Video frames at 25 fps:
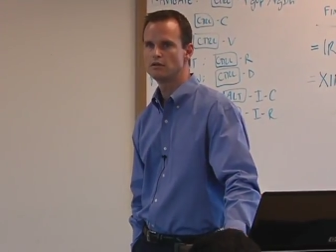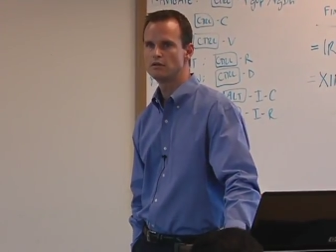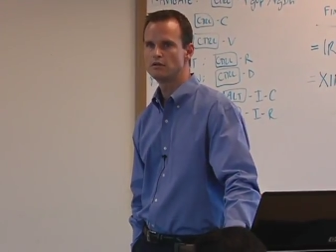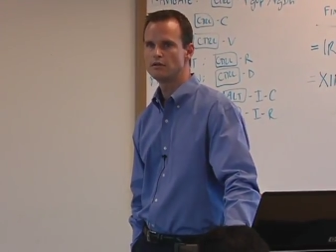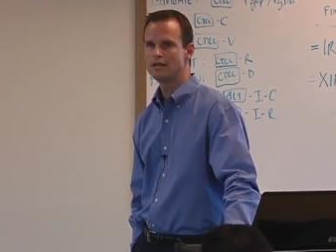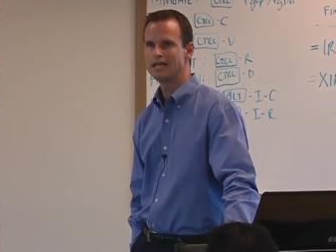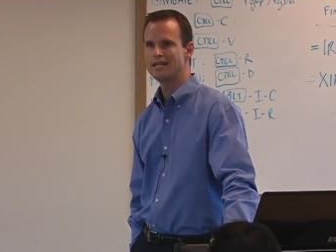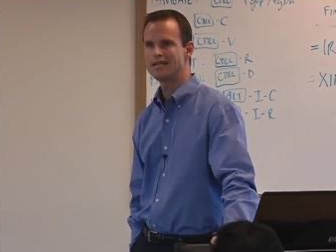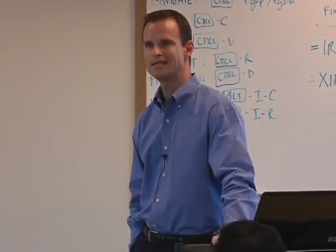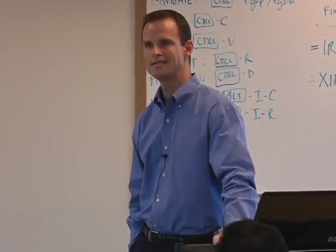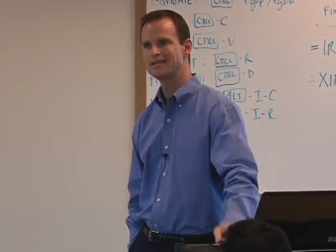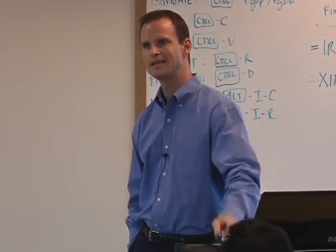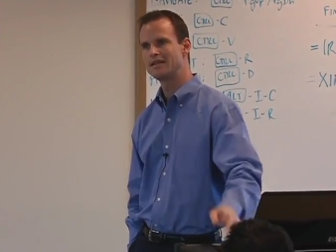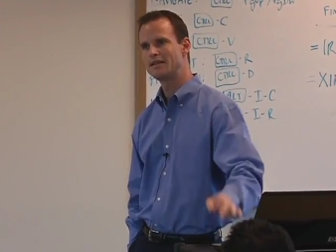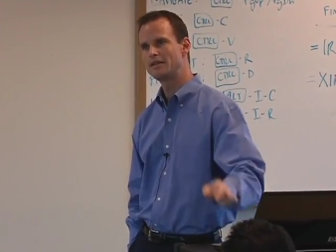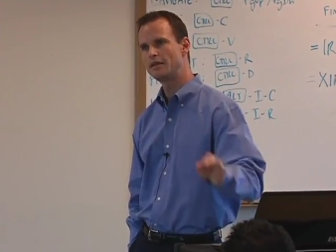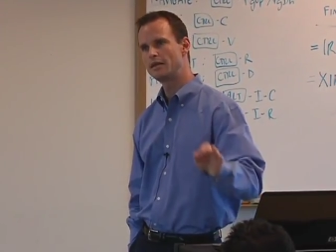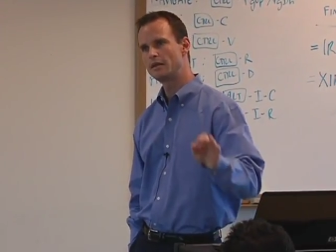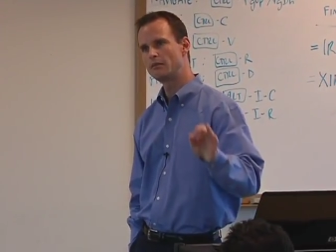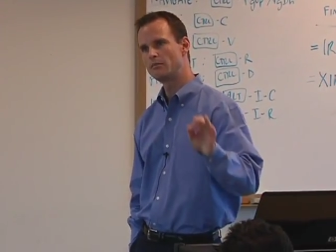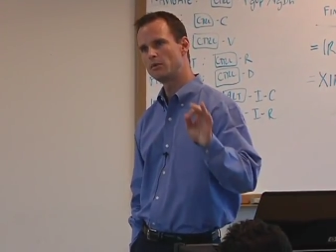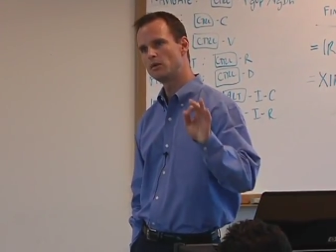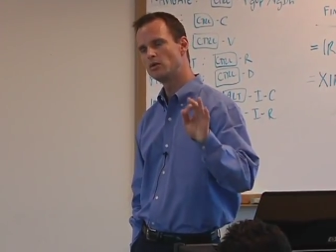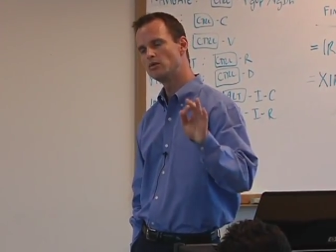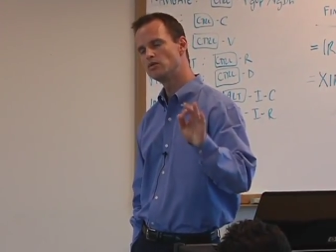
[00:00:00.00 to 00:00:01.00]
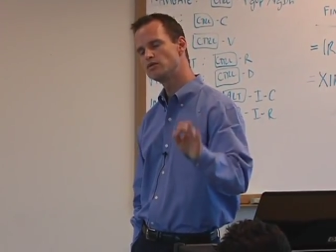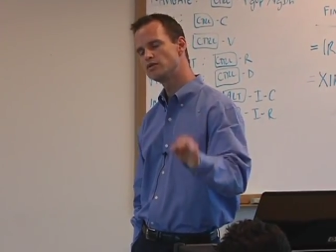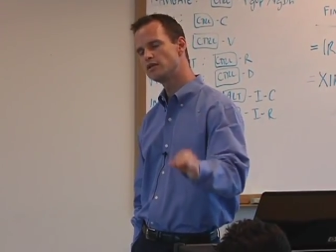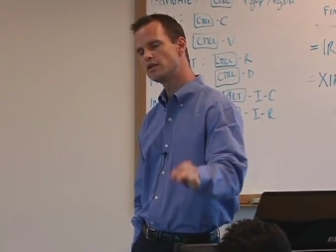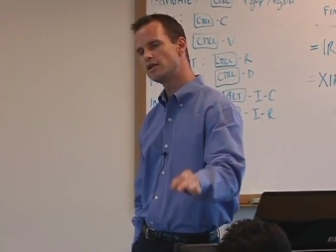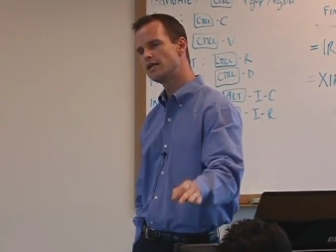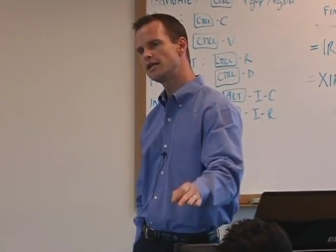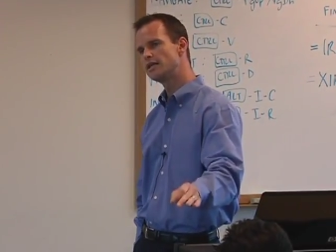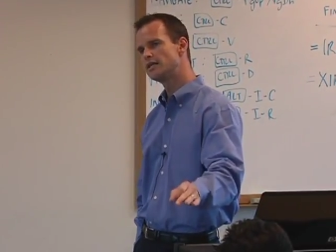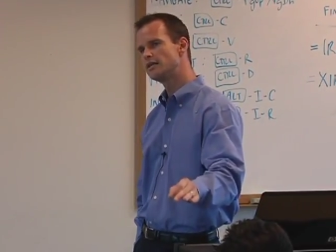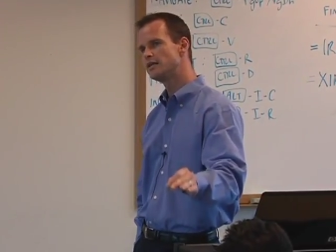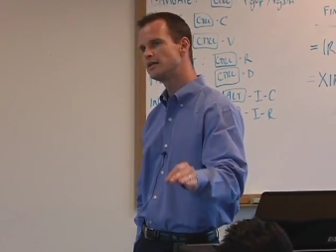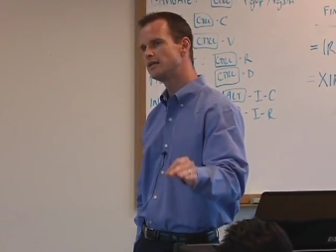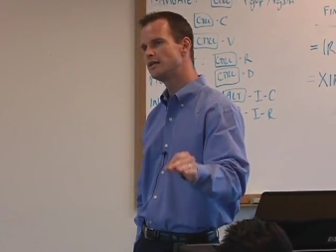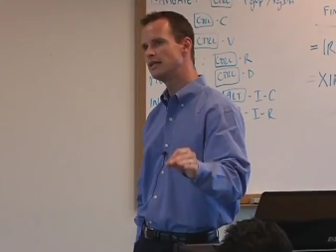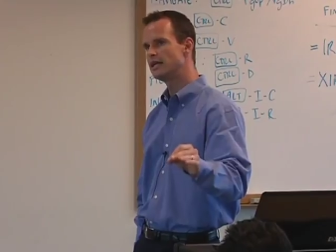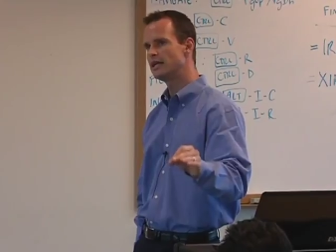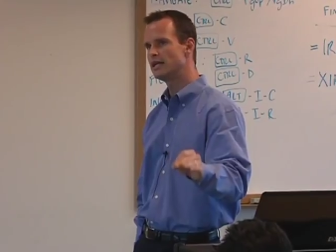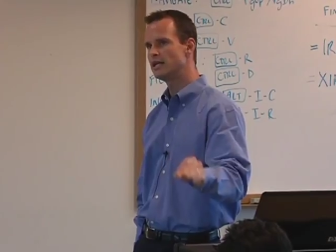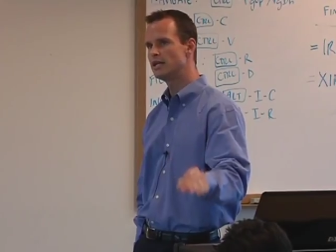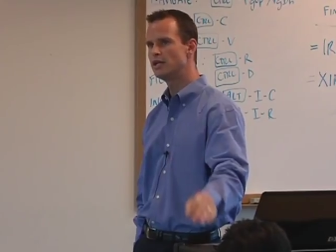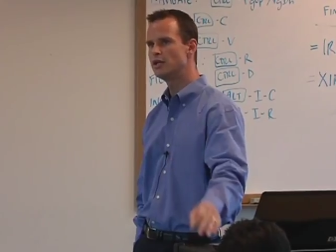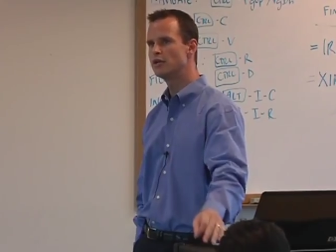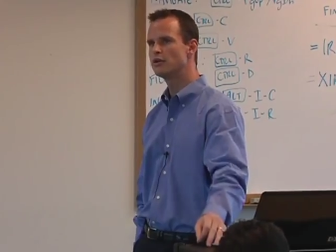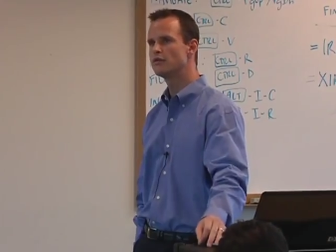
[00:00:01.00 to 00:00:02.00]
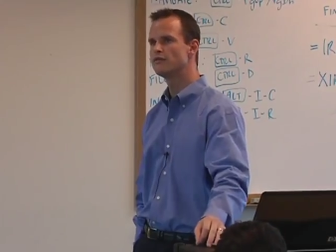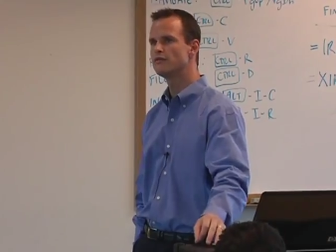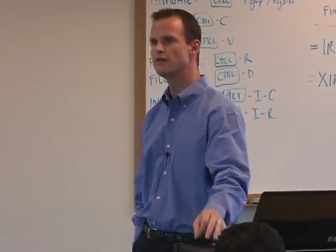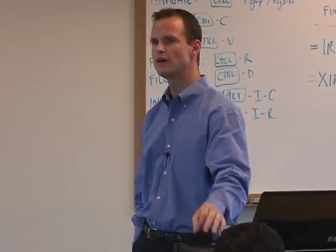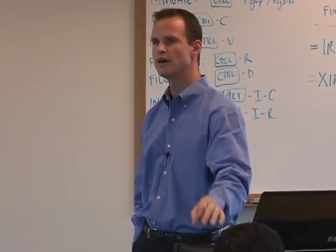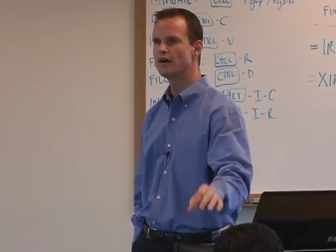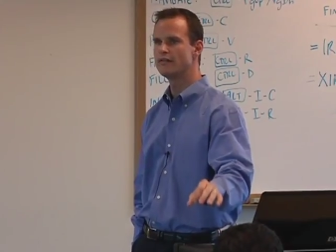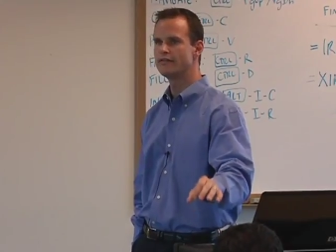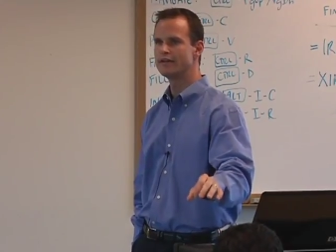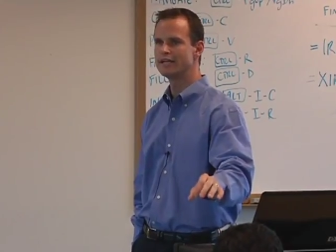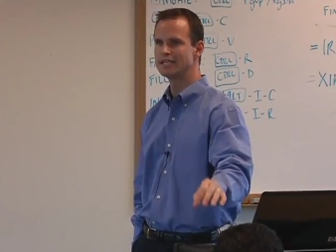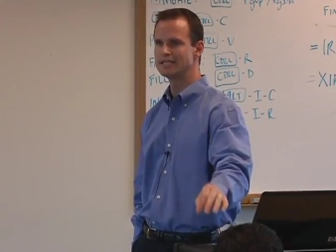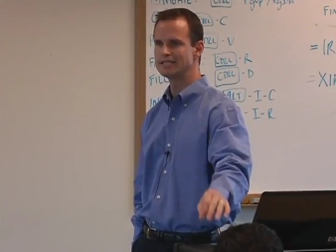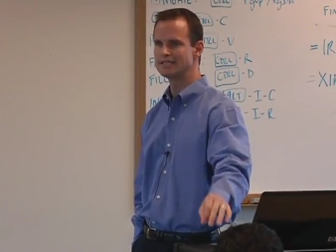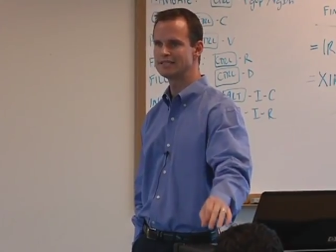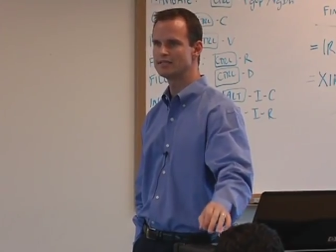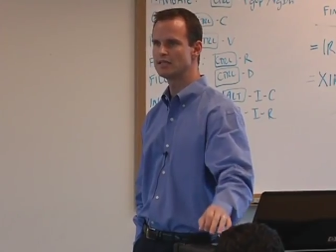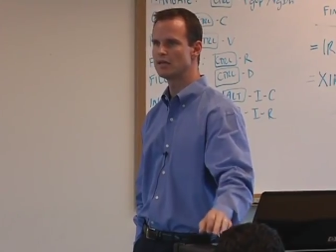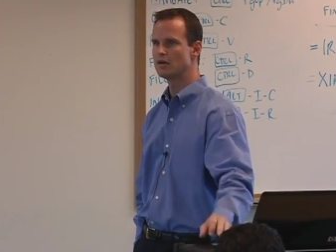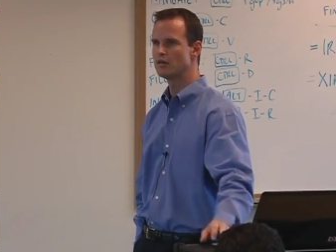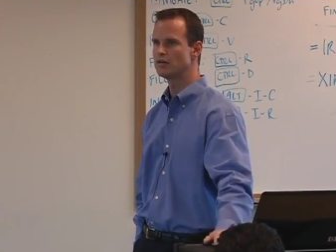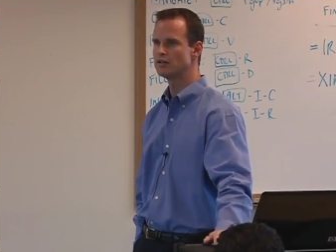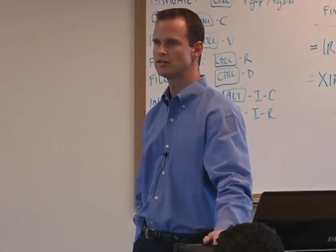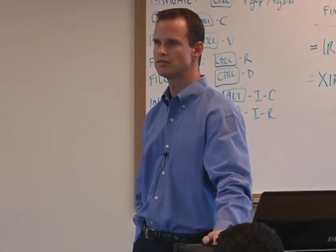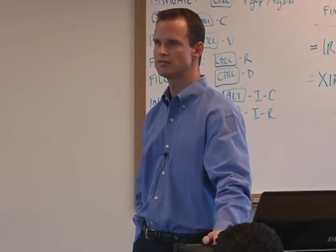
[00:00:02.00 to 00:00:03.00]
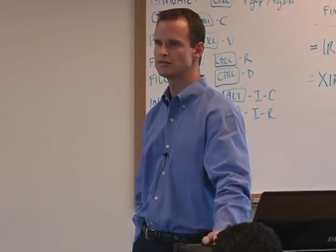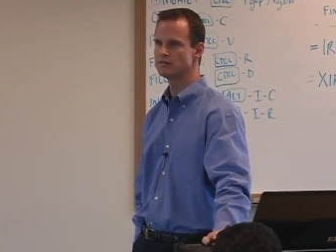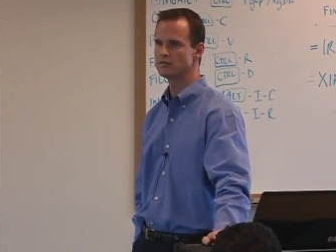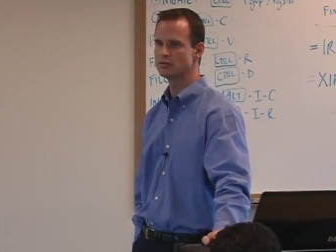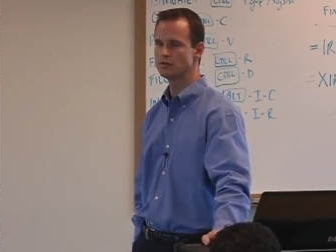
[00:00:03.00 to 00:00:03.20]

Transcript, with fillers: That is, I think most likely the end of year five, I can sell this,